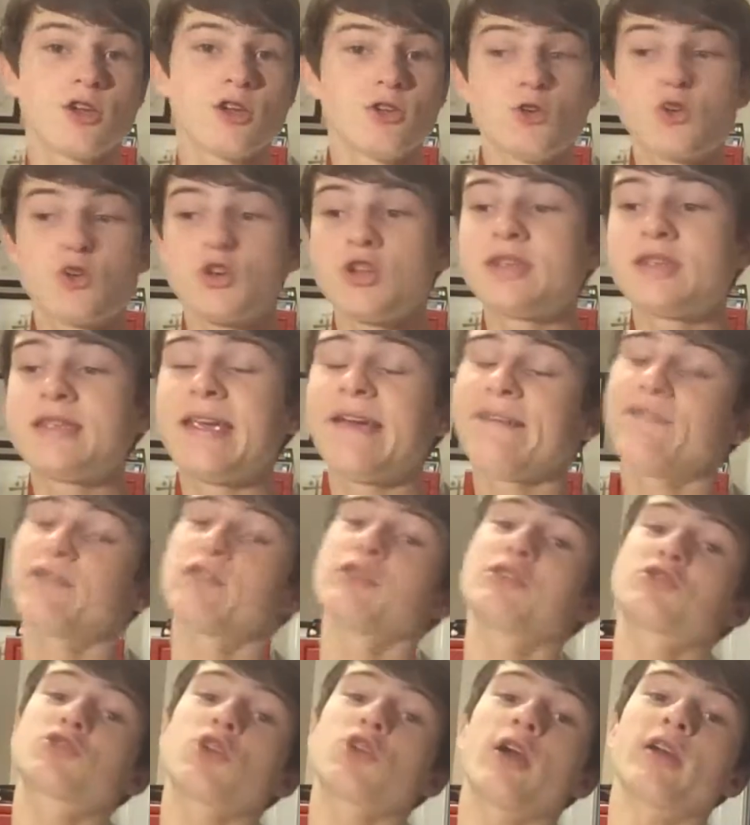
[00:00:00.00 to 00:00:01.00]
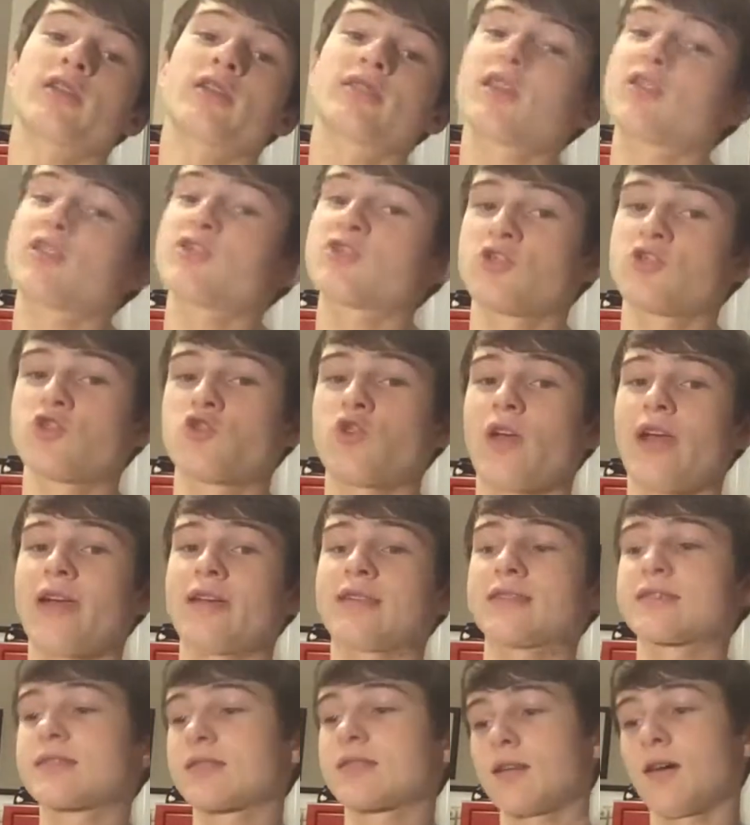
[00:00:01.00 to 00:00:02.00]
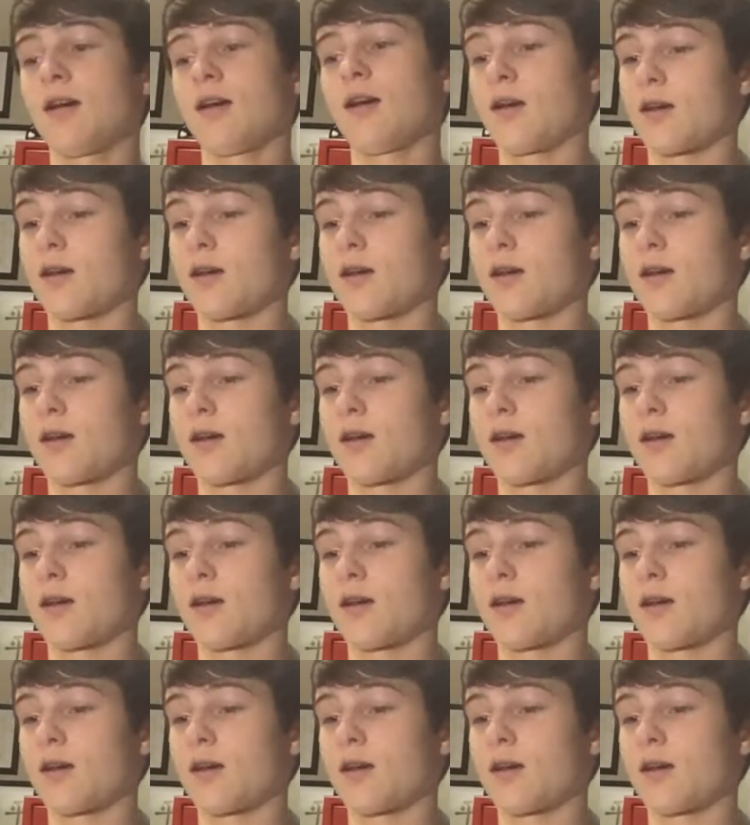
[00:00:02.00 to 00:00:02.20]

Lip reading: you should definitely start a Dungeons & Dragons